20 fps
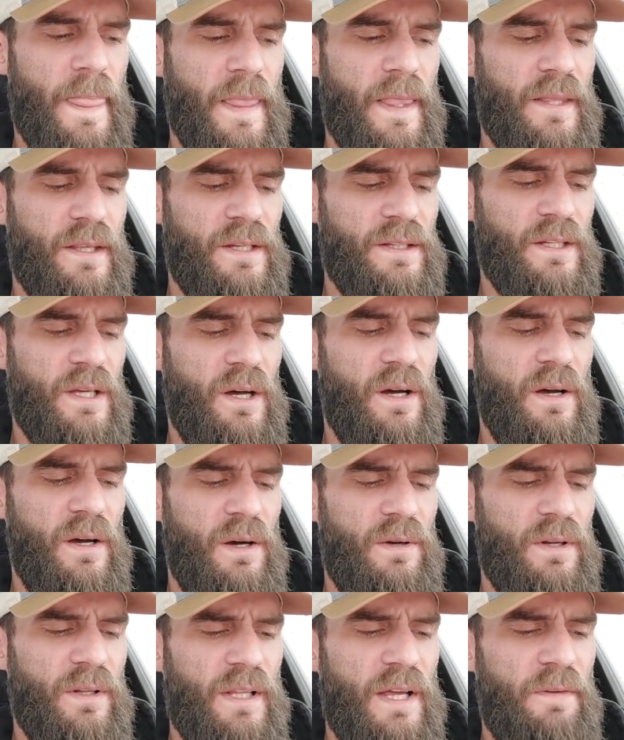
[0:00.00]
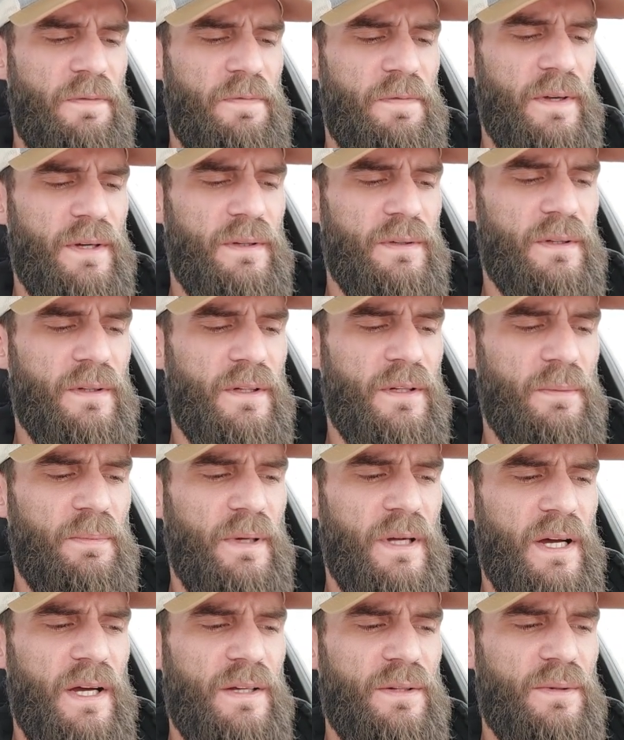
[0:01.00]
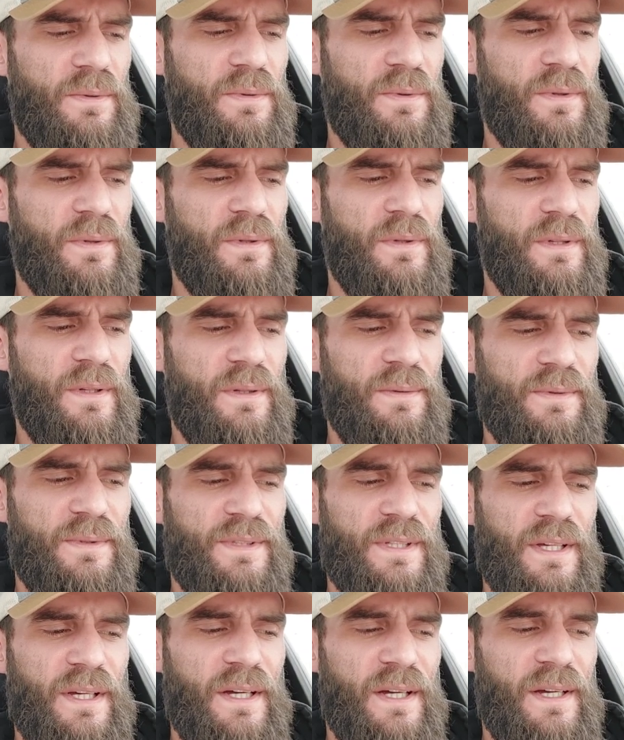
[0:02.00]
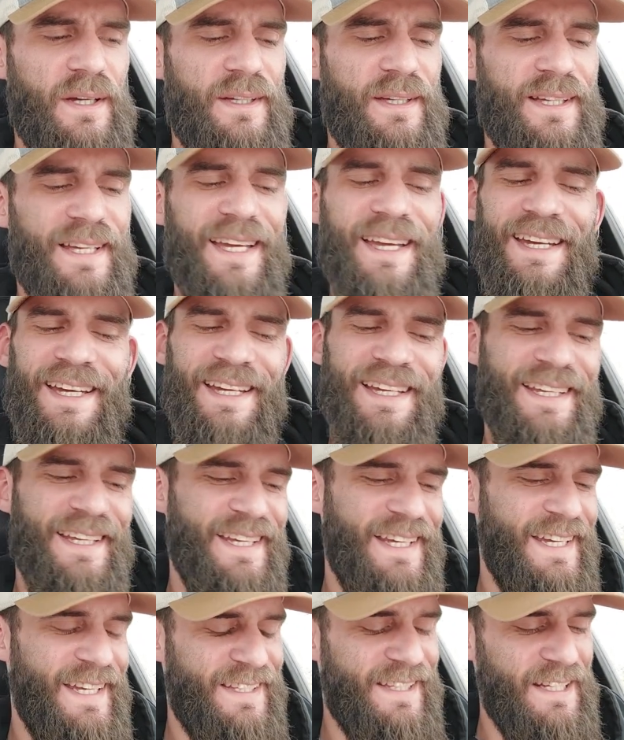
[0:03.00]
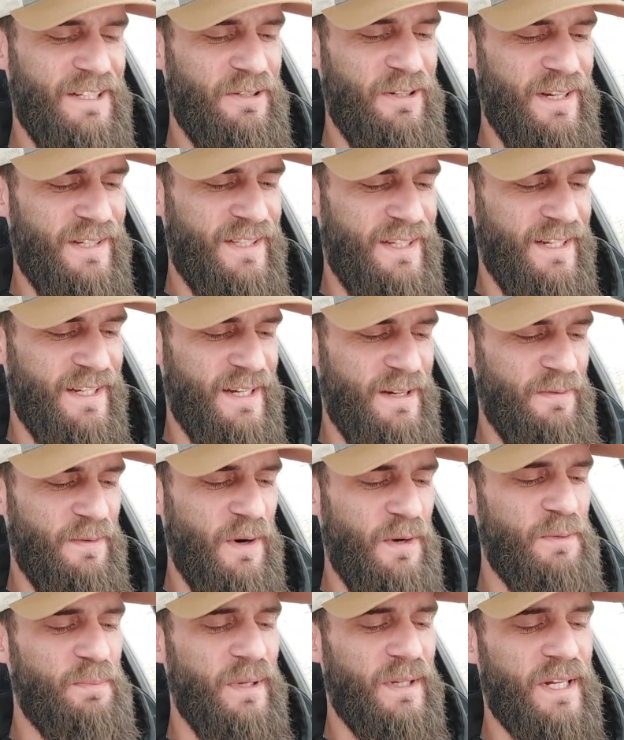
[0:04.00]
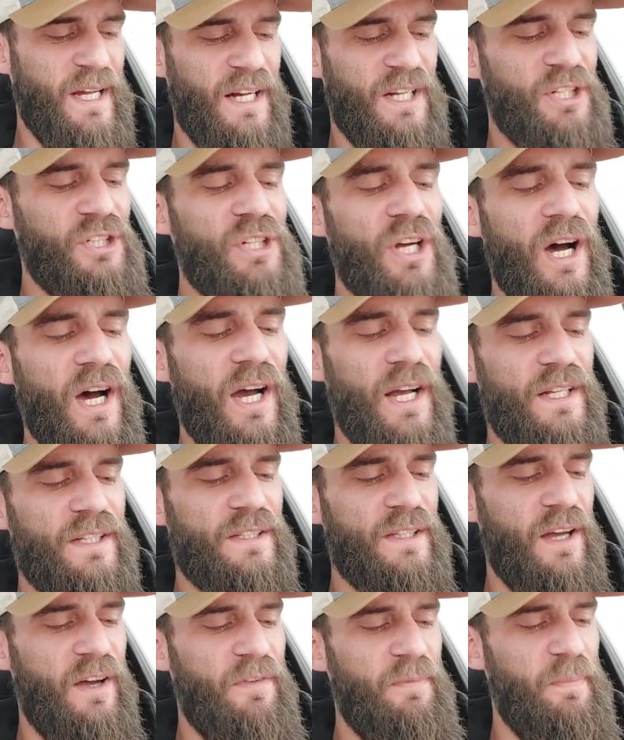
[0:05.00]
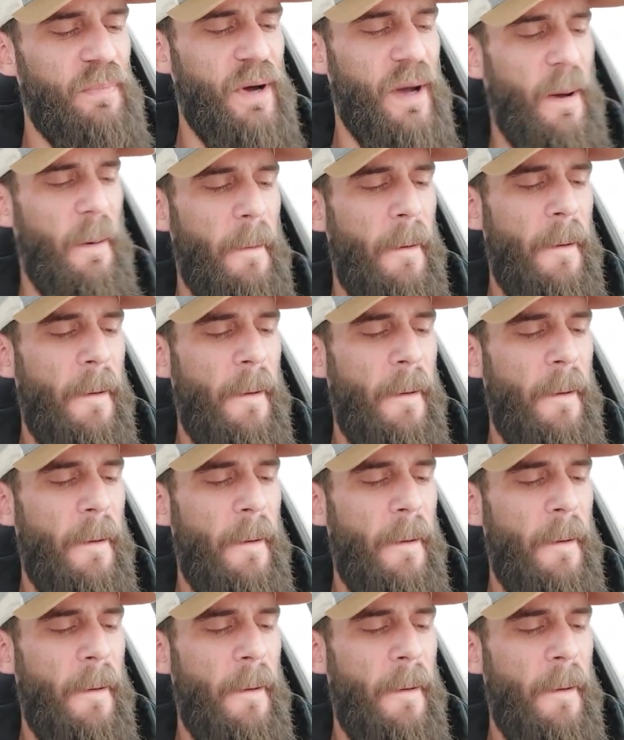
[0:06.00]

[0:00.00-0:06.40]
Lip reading: just out of left field a little bit. It was it's interesting. I've always been kind of shy and stuff, but